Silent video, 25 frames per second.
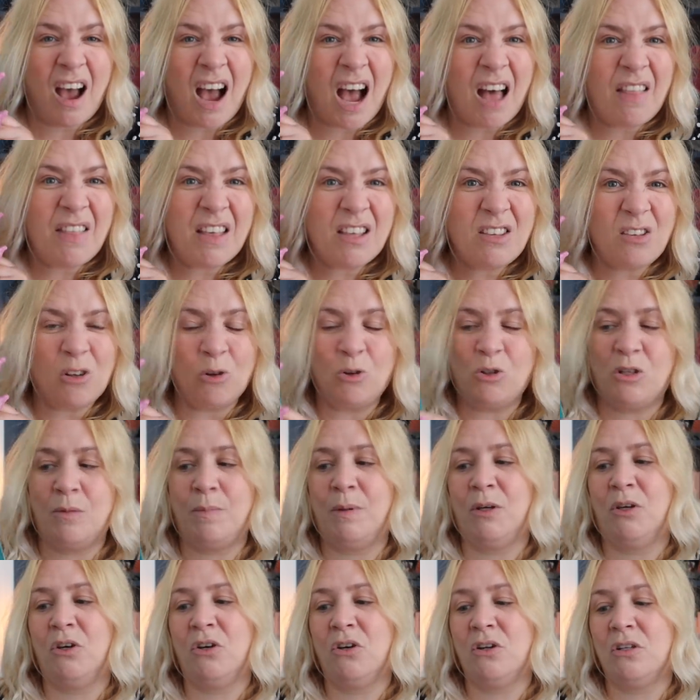And this will also
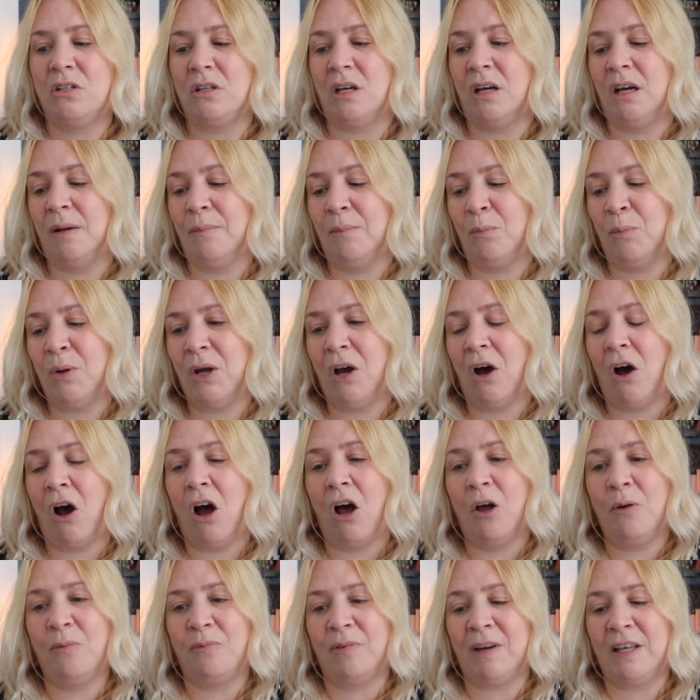be good. Um, we are
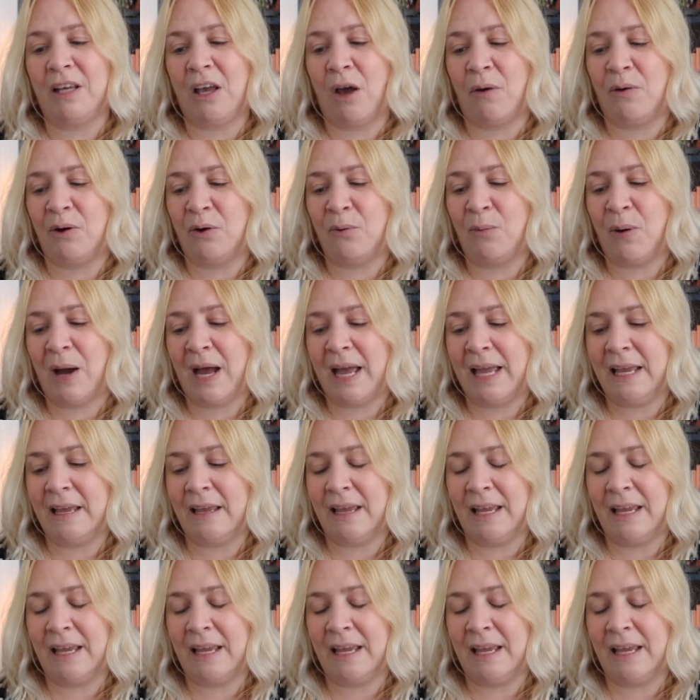hopefully going away